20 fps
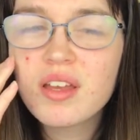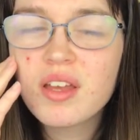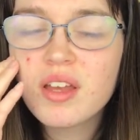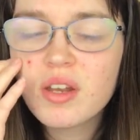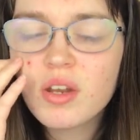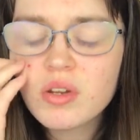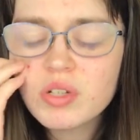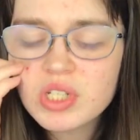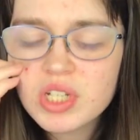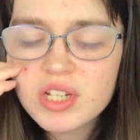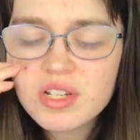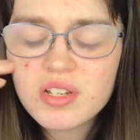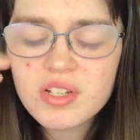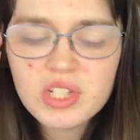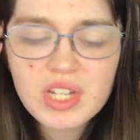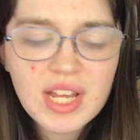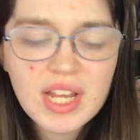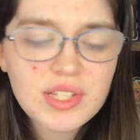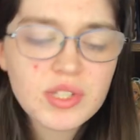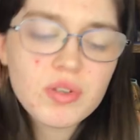No, she
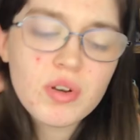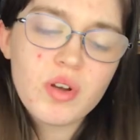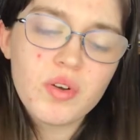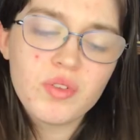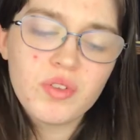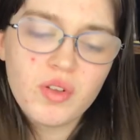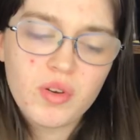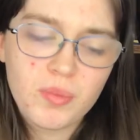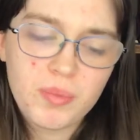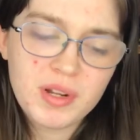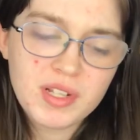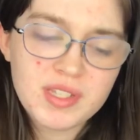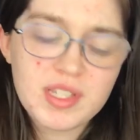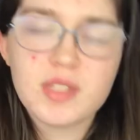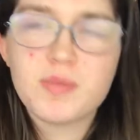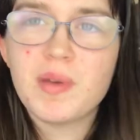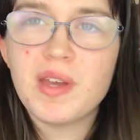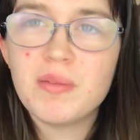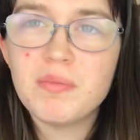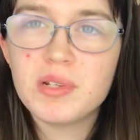she has her own little princess
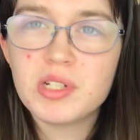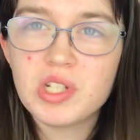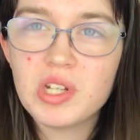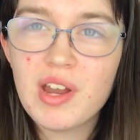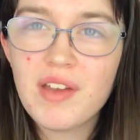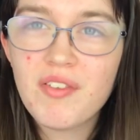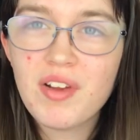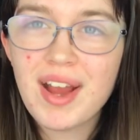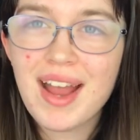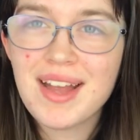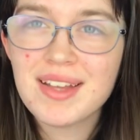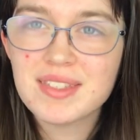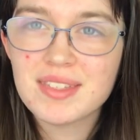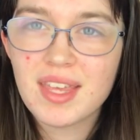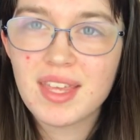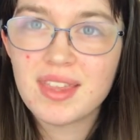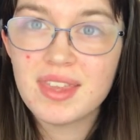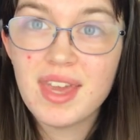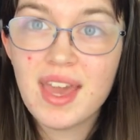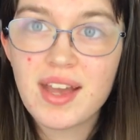pen, but she never has
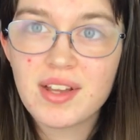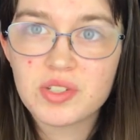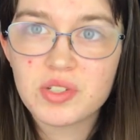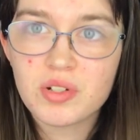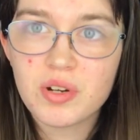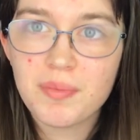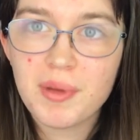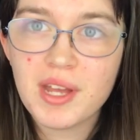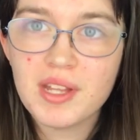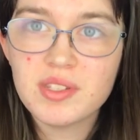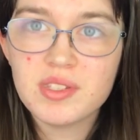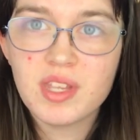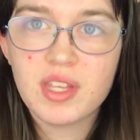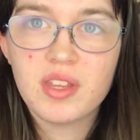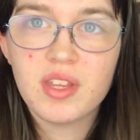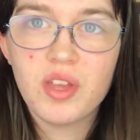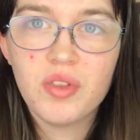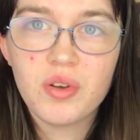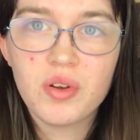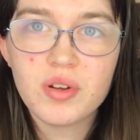like the extra pens like
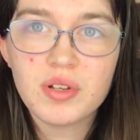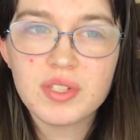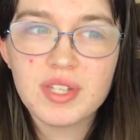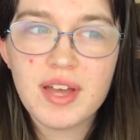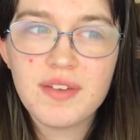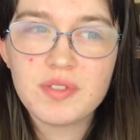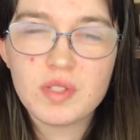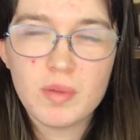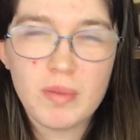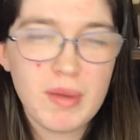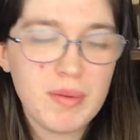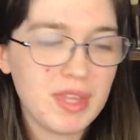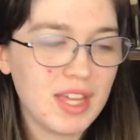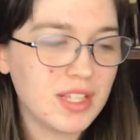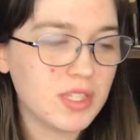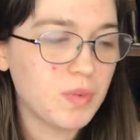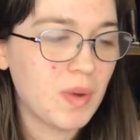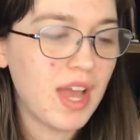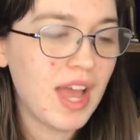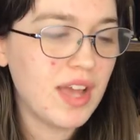the other girls have. So maybe that's
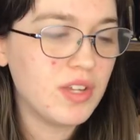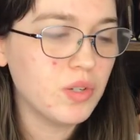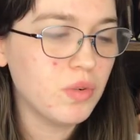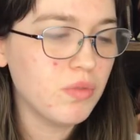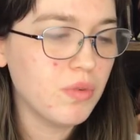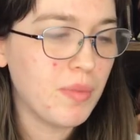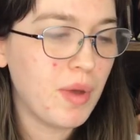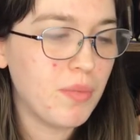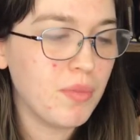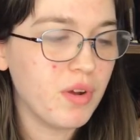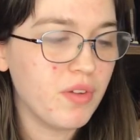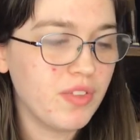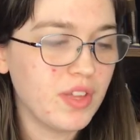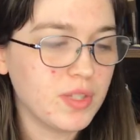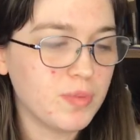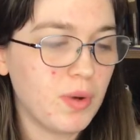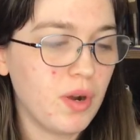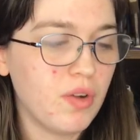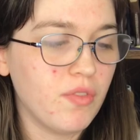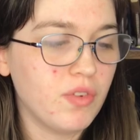why I don't remember if that's
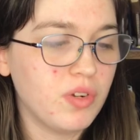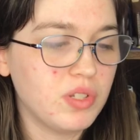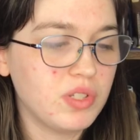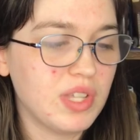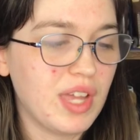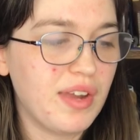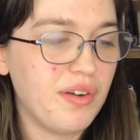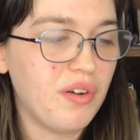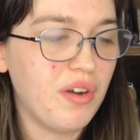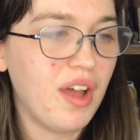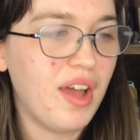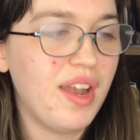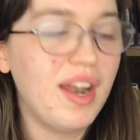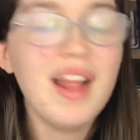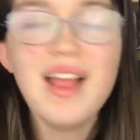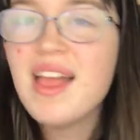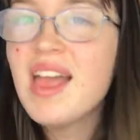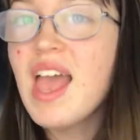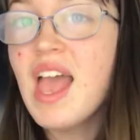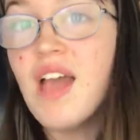part of her design or not.
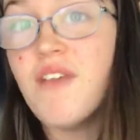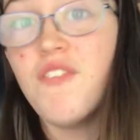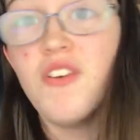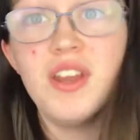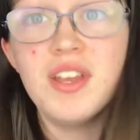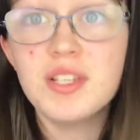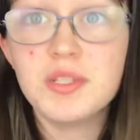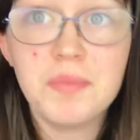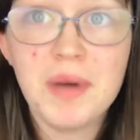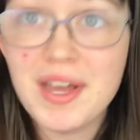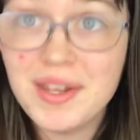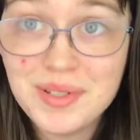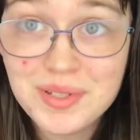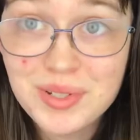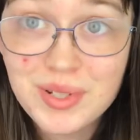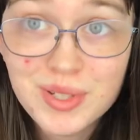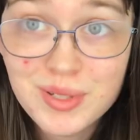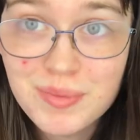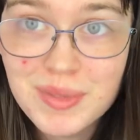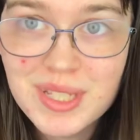If it is, mine is
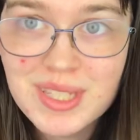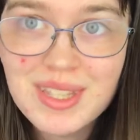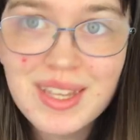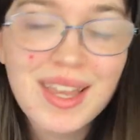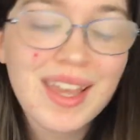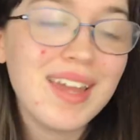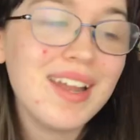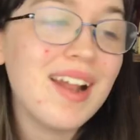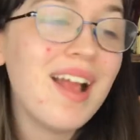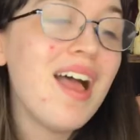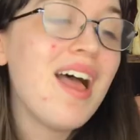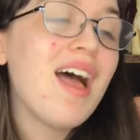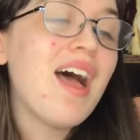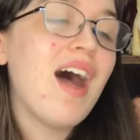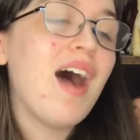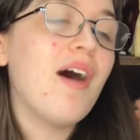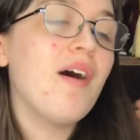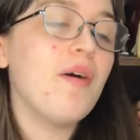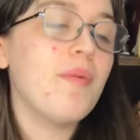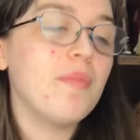just missing it.
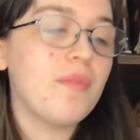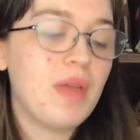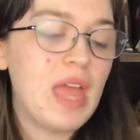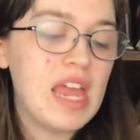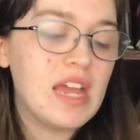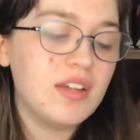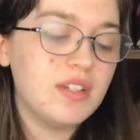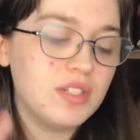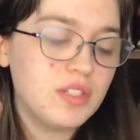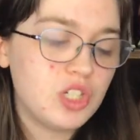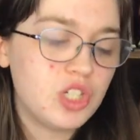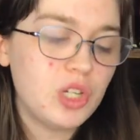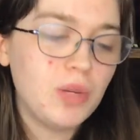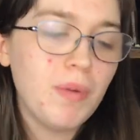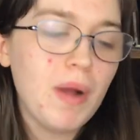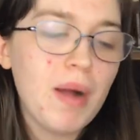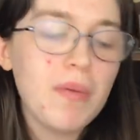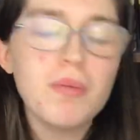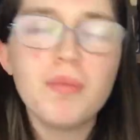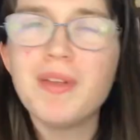Um, and she
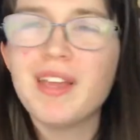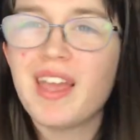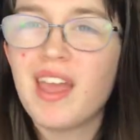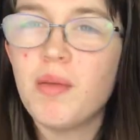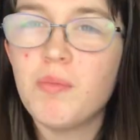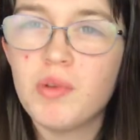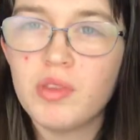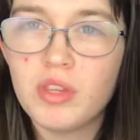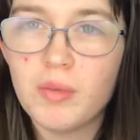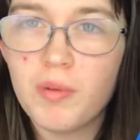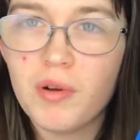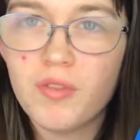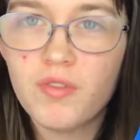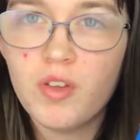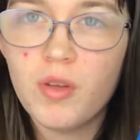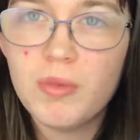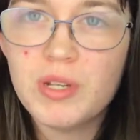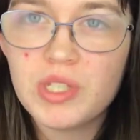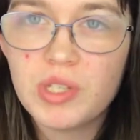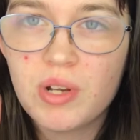probably came with the
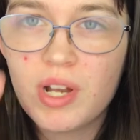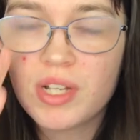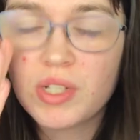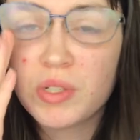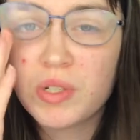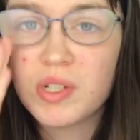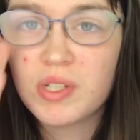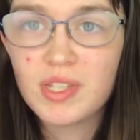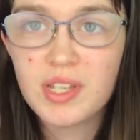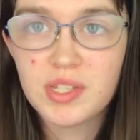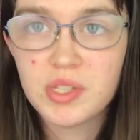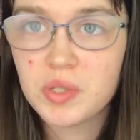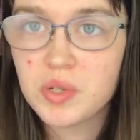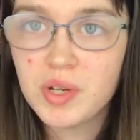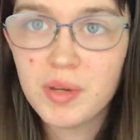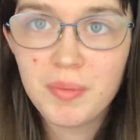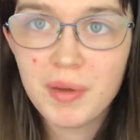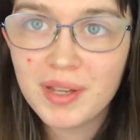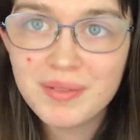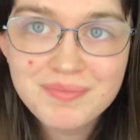perfume as her extra accessory,
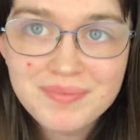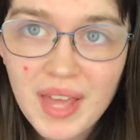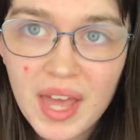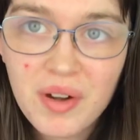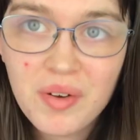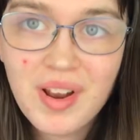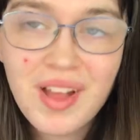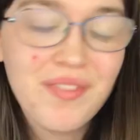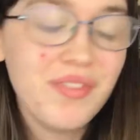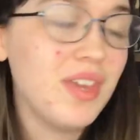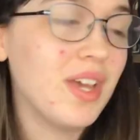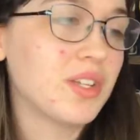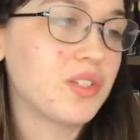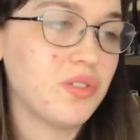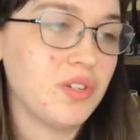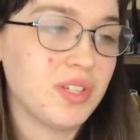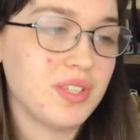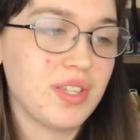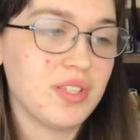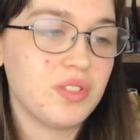but I don't have the extra
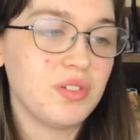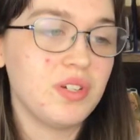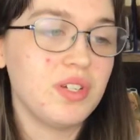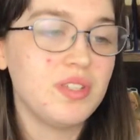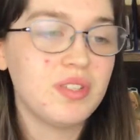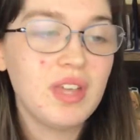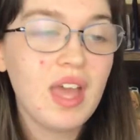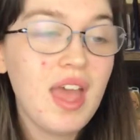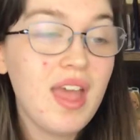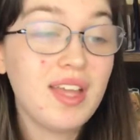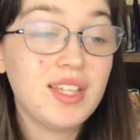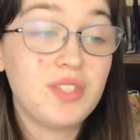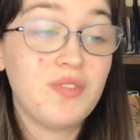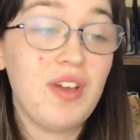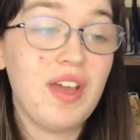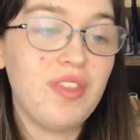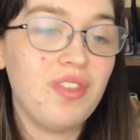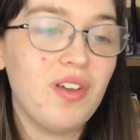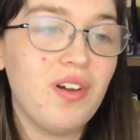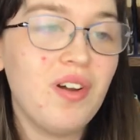accessories. It's
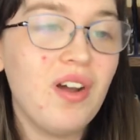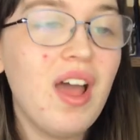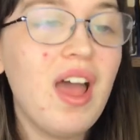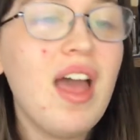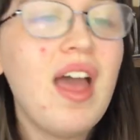fine though.